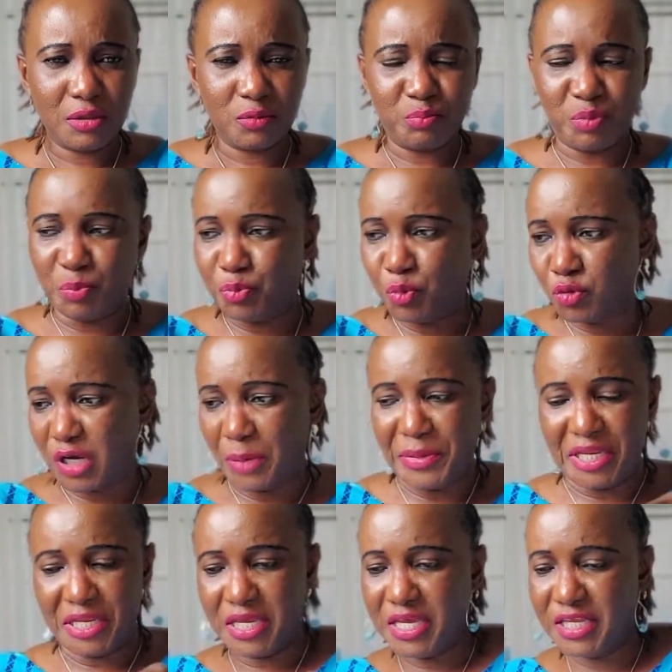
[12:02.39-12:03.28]
People come
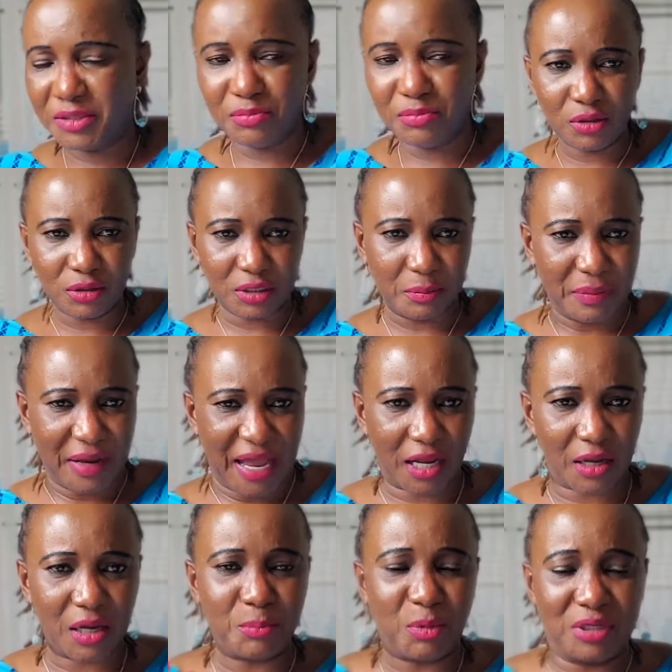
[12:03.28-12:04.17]
and hit the
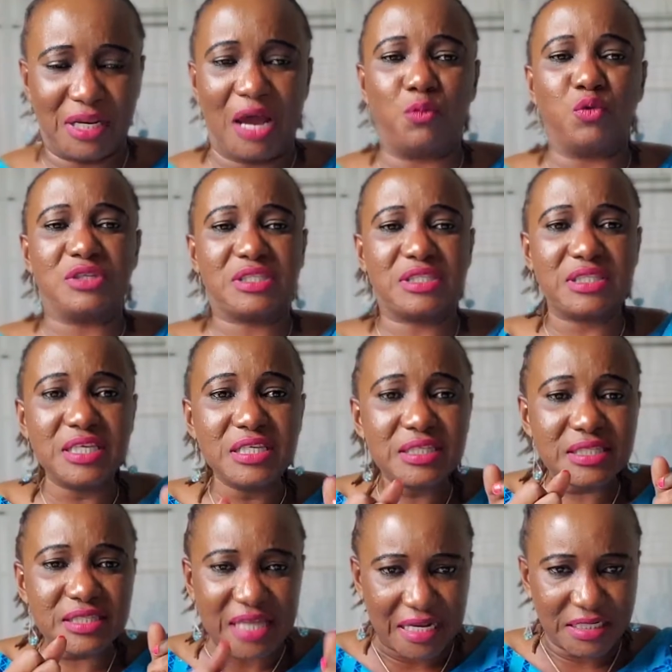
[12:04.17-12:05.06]
back, but I was still
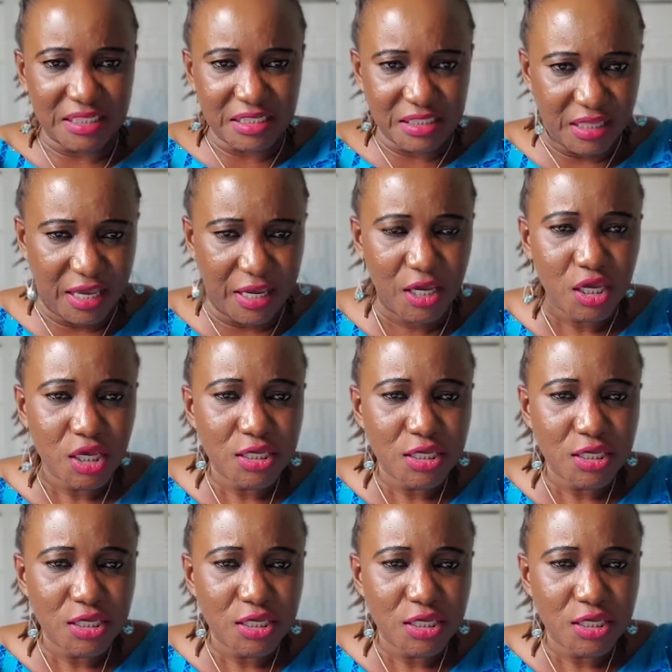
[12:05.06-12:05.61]
standing there